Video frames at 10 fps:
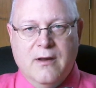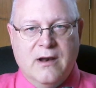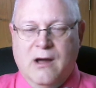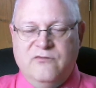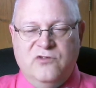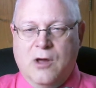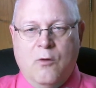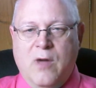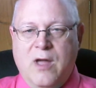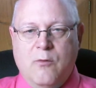Now, I've done
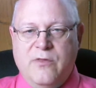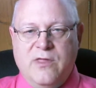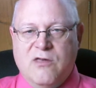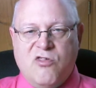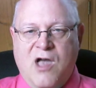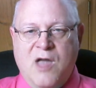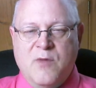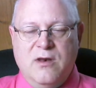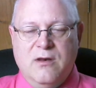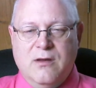away with the assignment